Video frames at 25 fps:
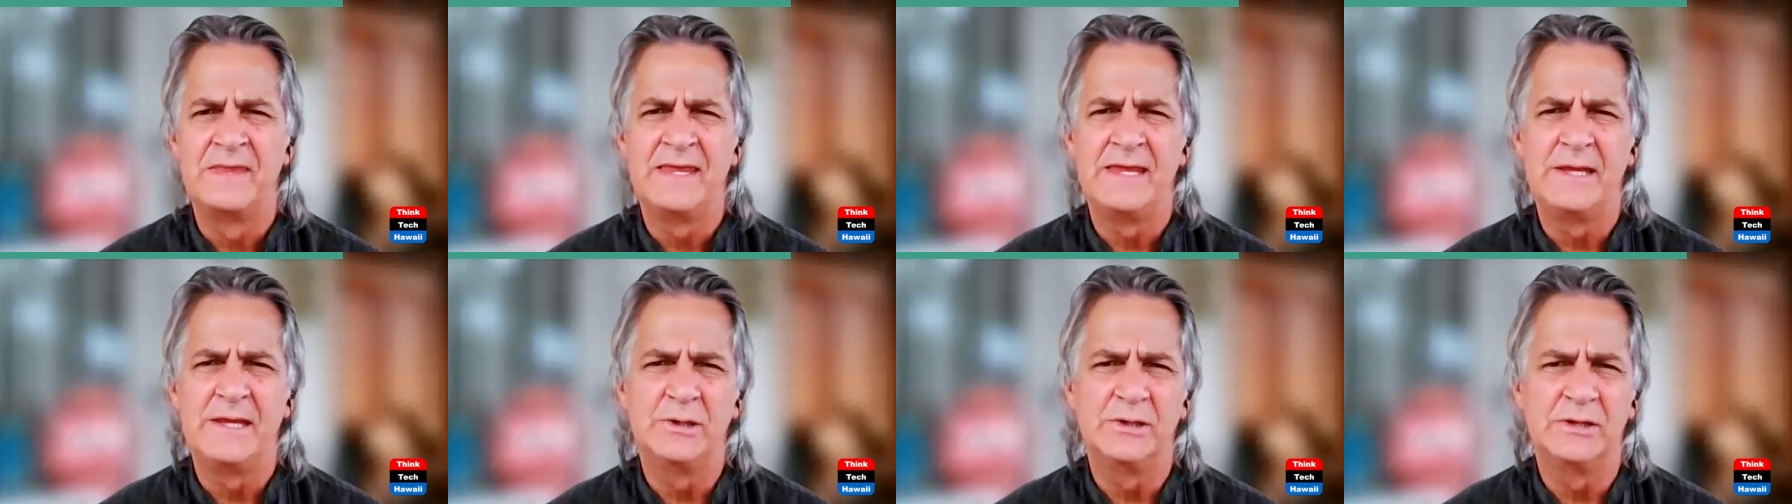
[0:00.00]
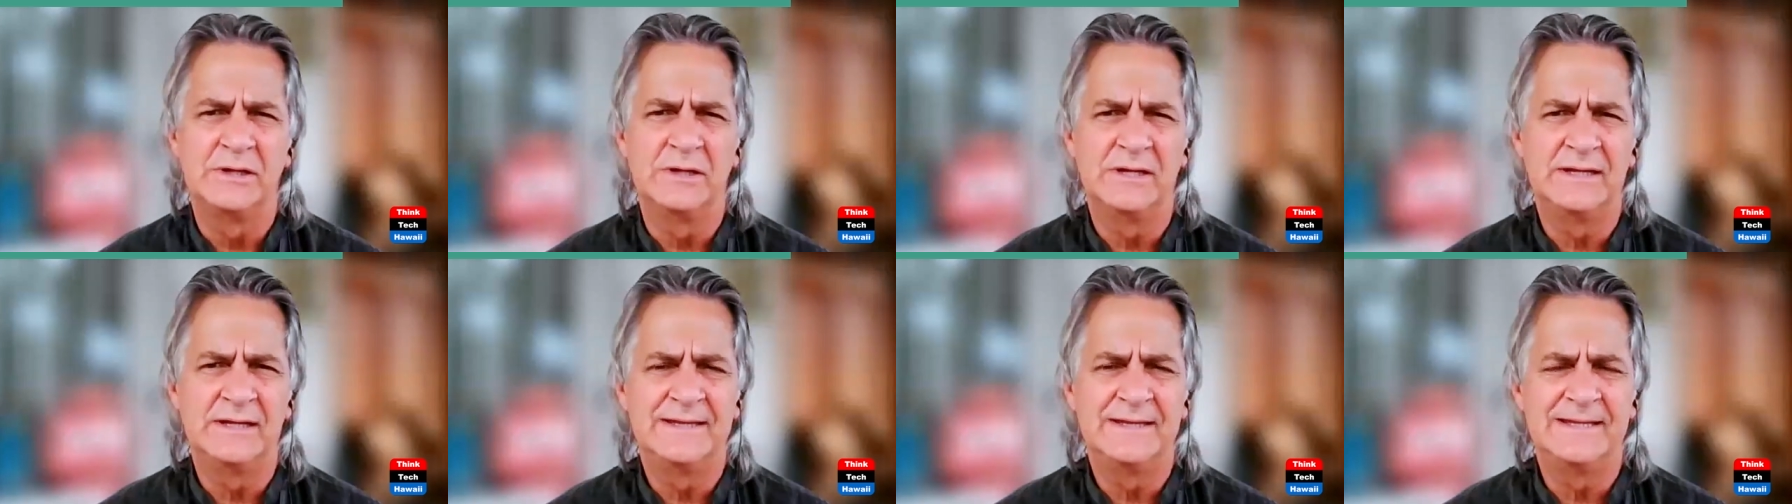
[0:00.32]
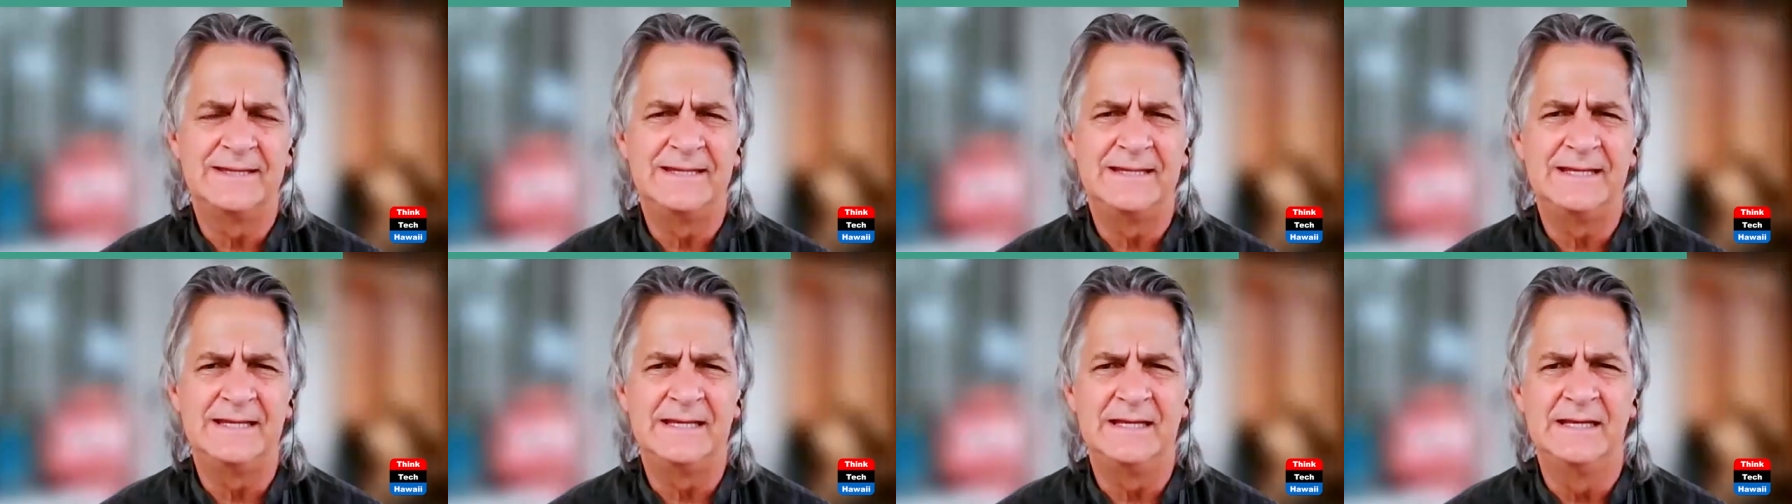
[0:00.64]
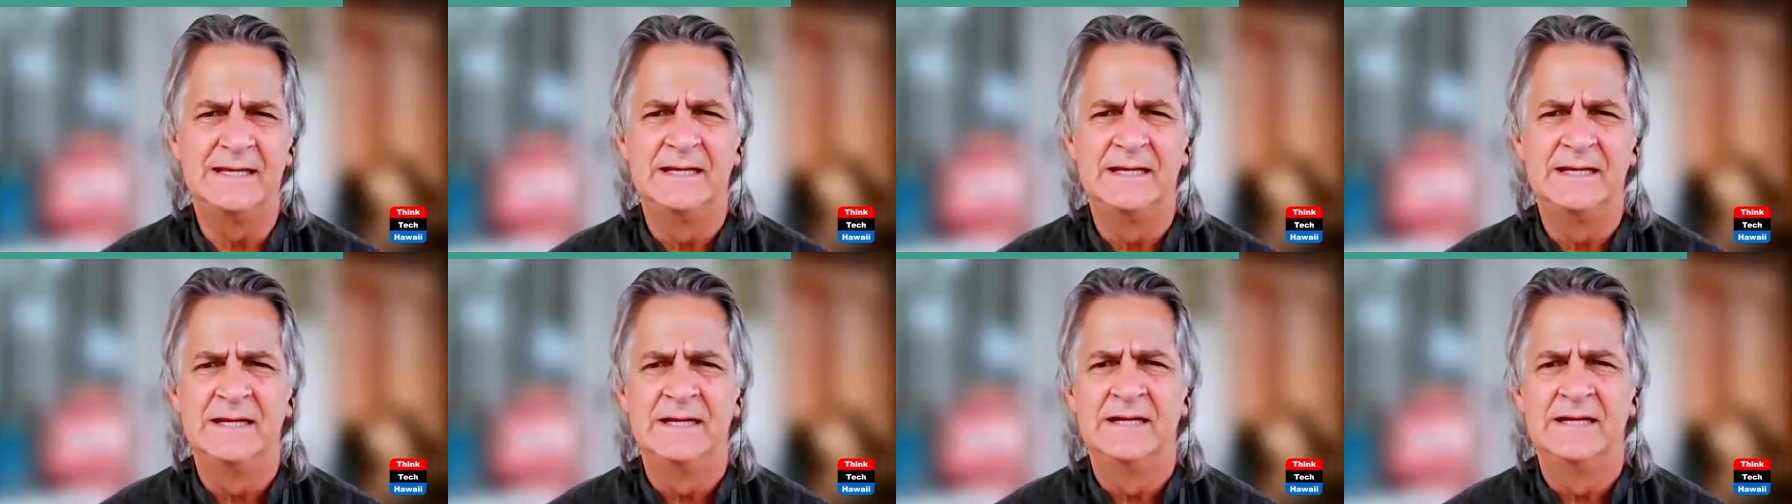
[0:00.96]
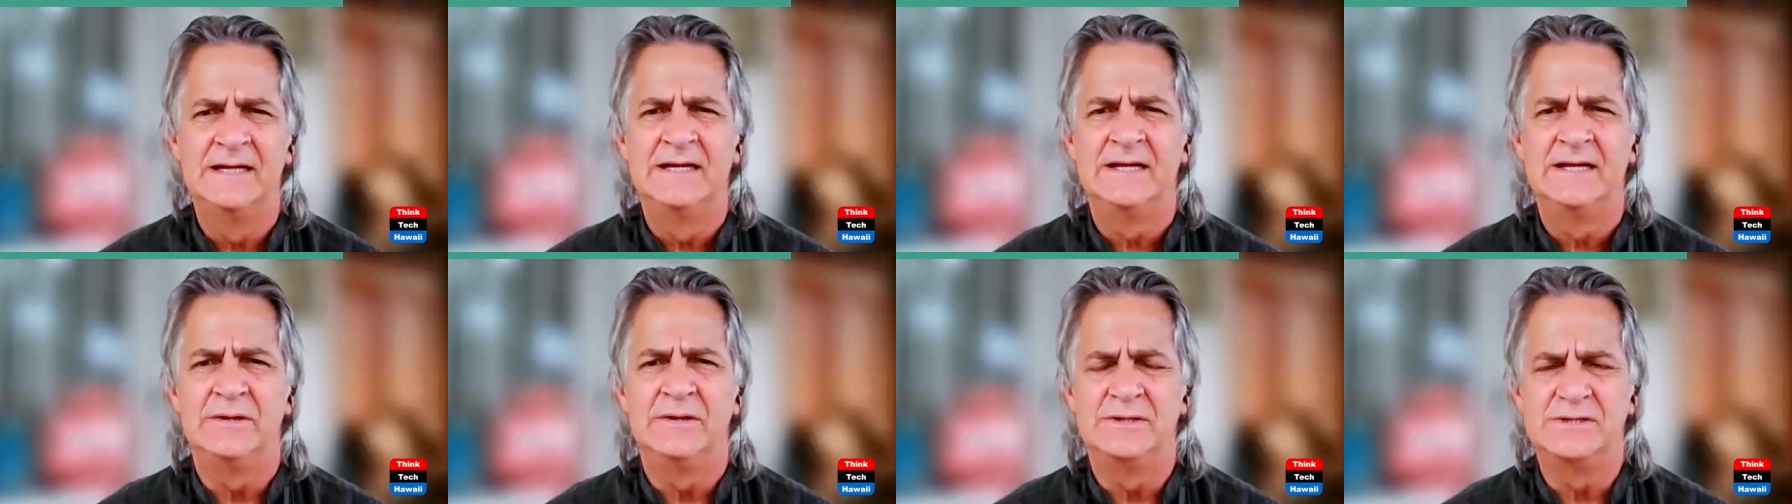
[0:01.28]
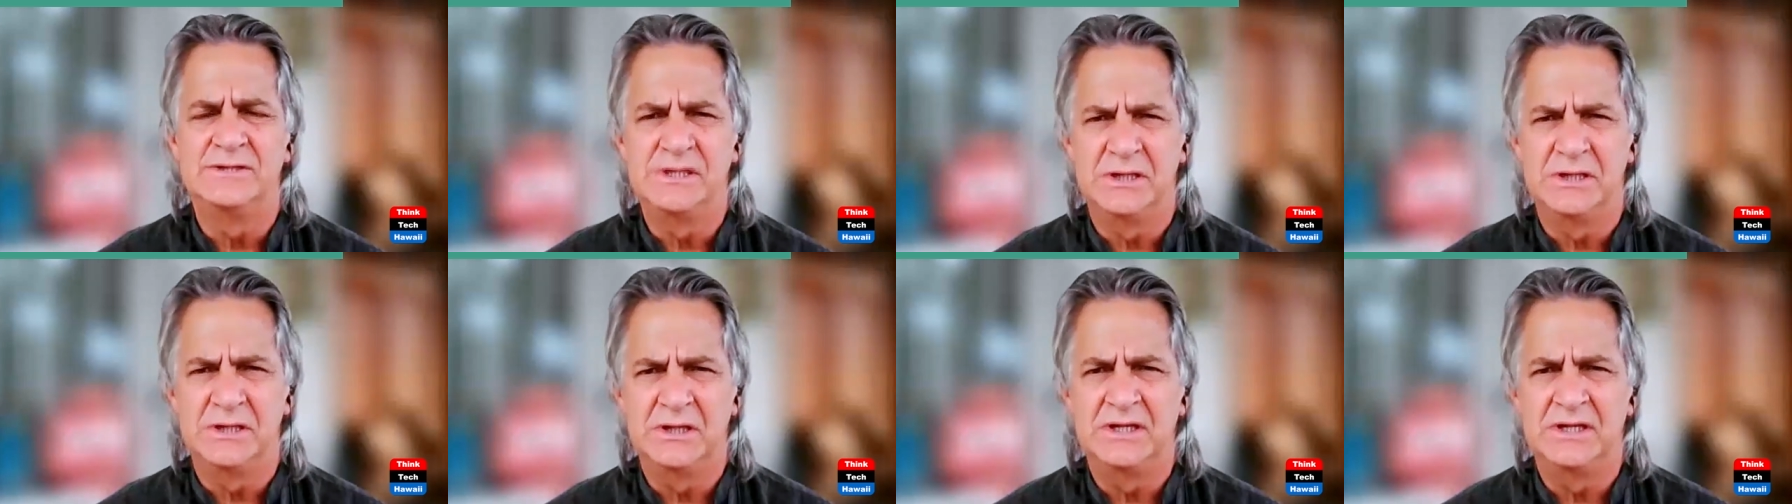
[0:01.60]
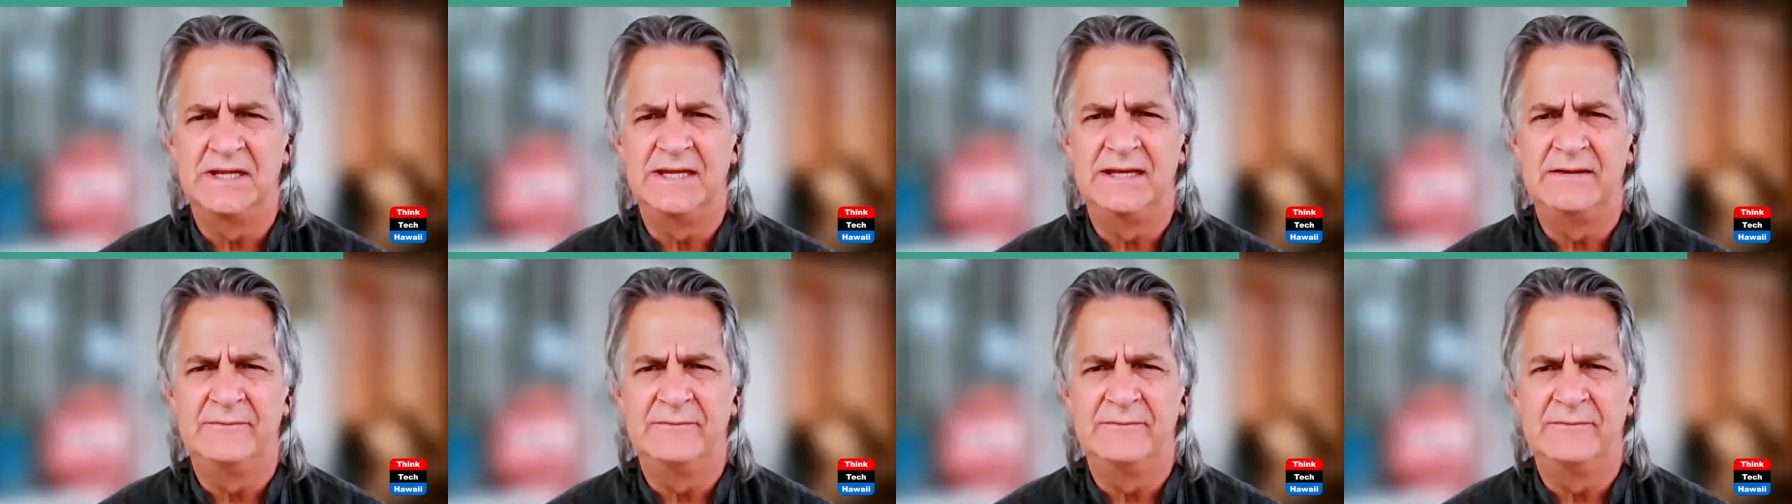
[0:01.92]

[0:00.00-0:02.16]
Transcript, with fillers: you look at the utility